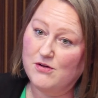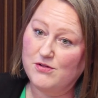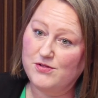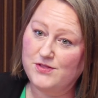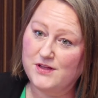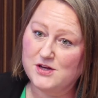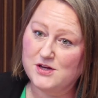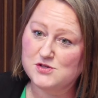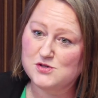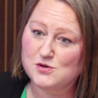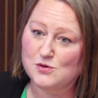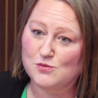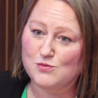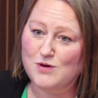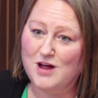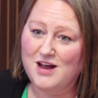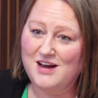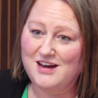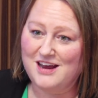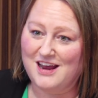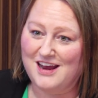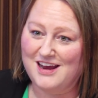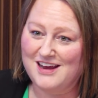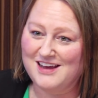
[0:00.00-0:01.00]
things are
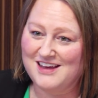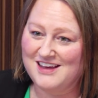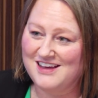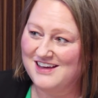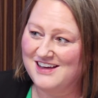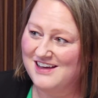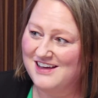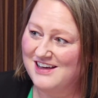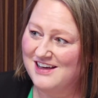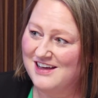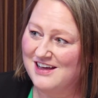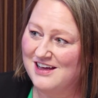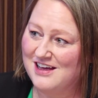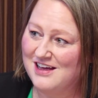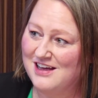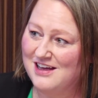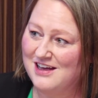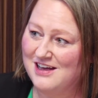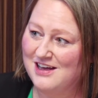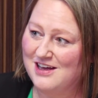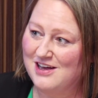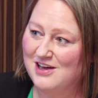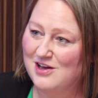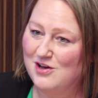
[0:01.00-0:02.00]
running,
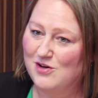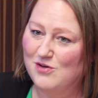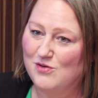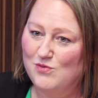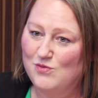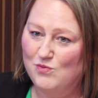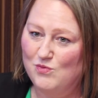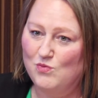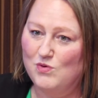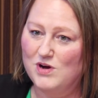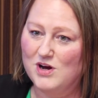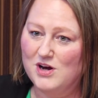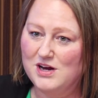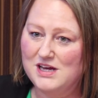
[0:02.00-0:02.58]
where